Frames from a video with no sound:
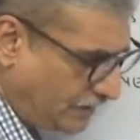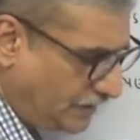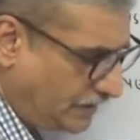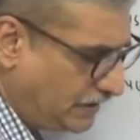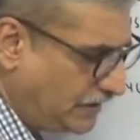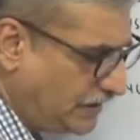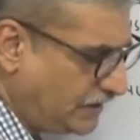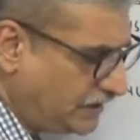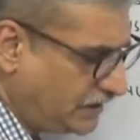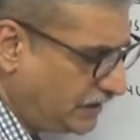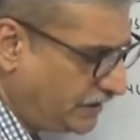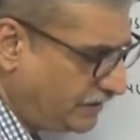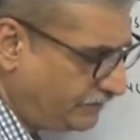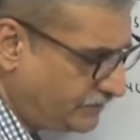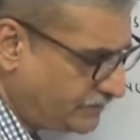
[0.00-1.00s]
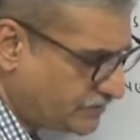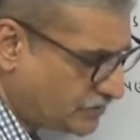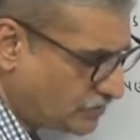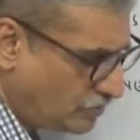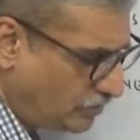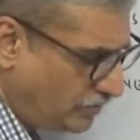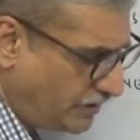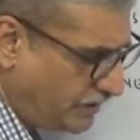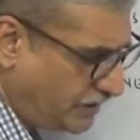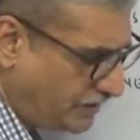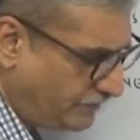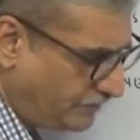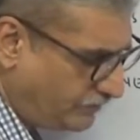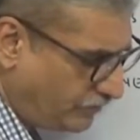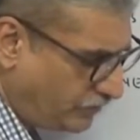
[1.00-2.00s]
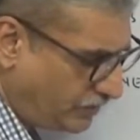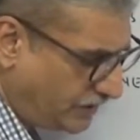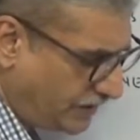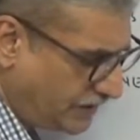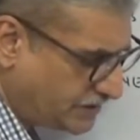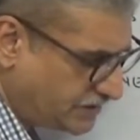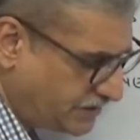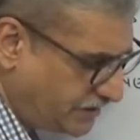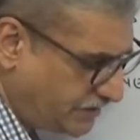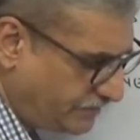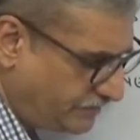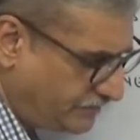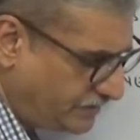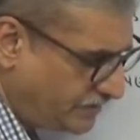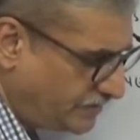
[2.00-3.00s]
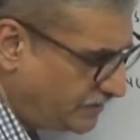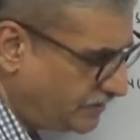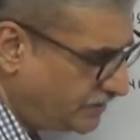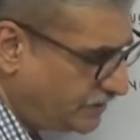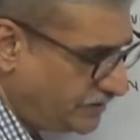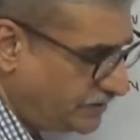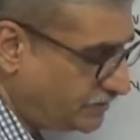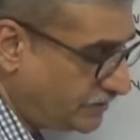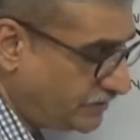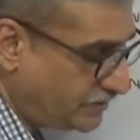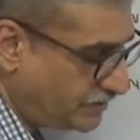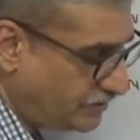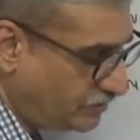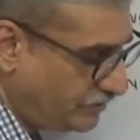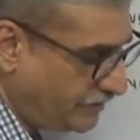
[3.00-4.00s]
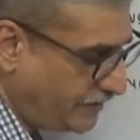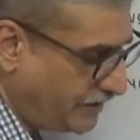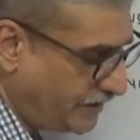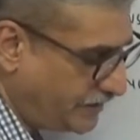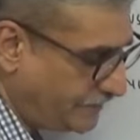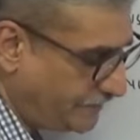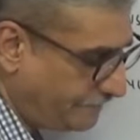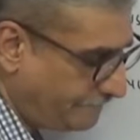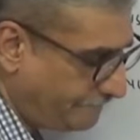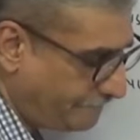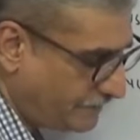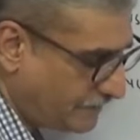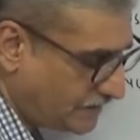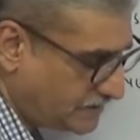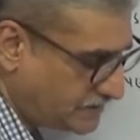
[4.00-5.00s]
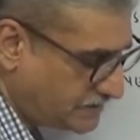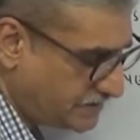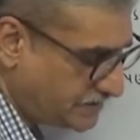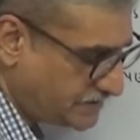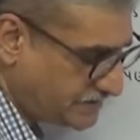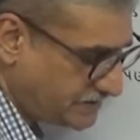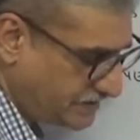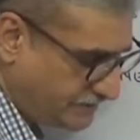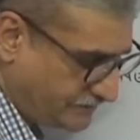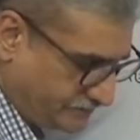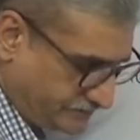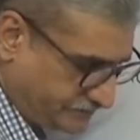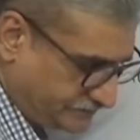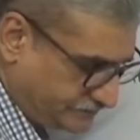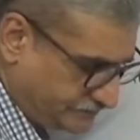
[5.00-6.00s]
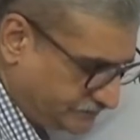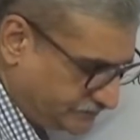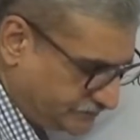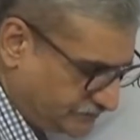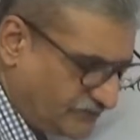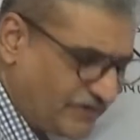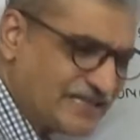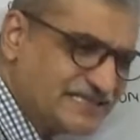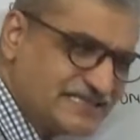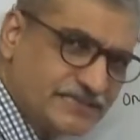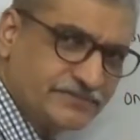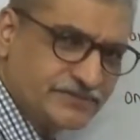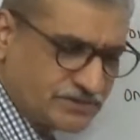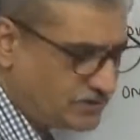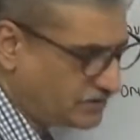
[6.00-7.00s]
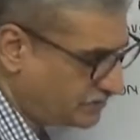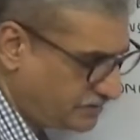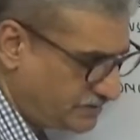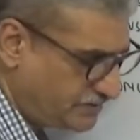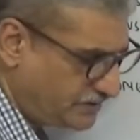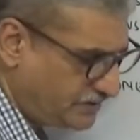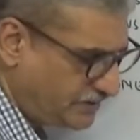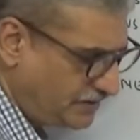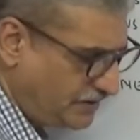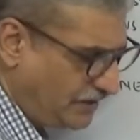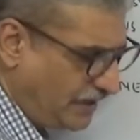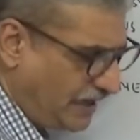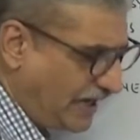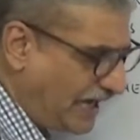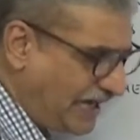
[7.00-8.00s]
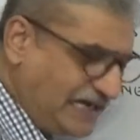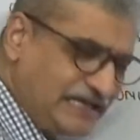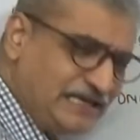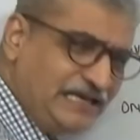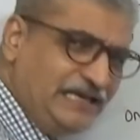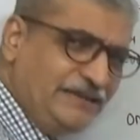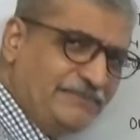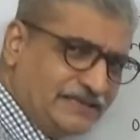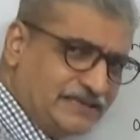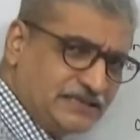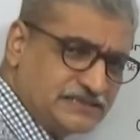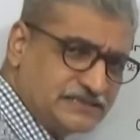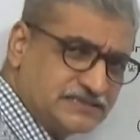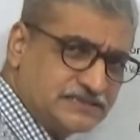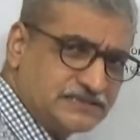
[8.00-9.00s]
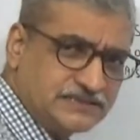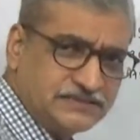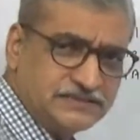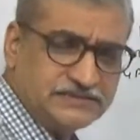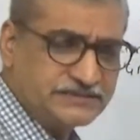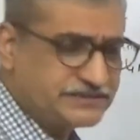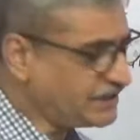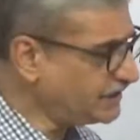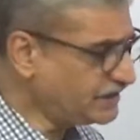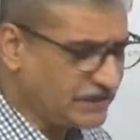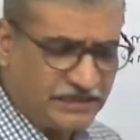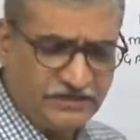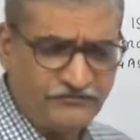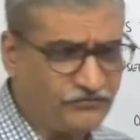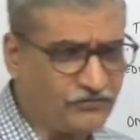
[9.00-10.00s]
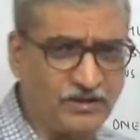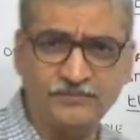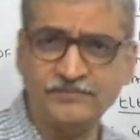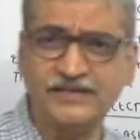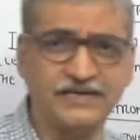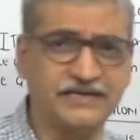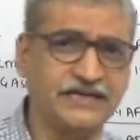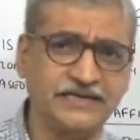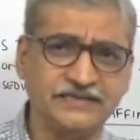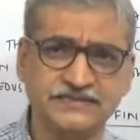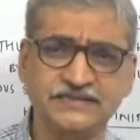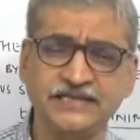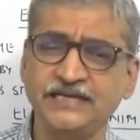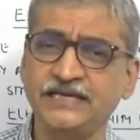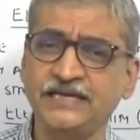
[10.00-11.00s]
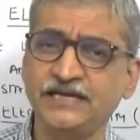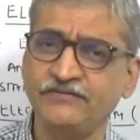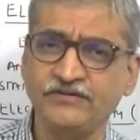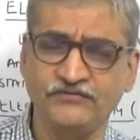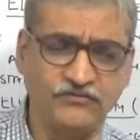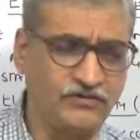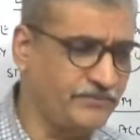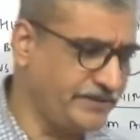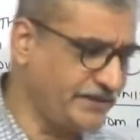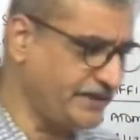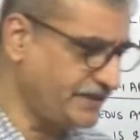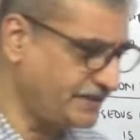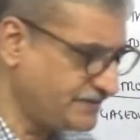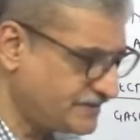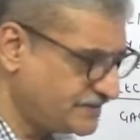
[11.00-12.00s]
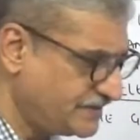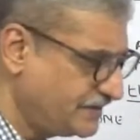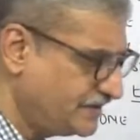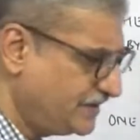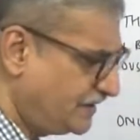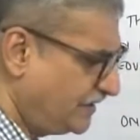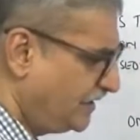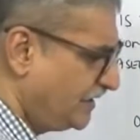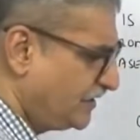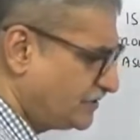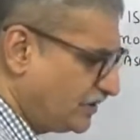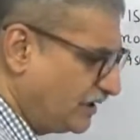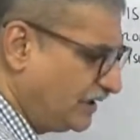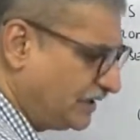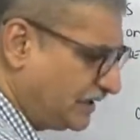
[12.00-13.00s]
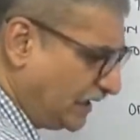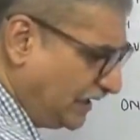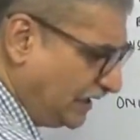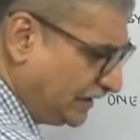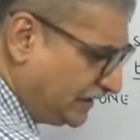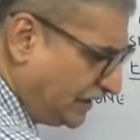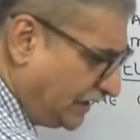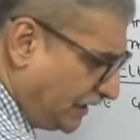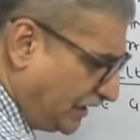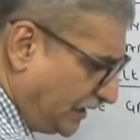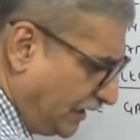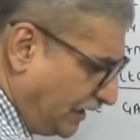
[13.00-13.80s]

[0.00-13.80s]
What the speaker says: lithium, sodium, potassium, rubidium, cesium, francium is not. Alkali metals generally form cations, they never form anions. So literally their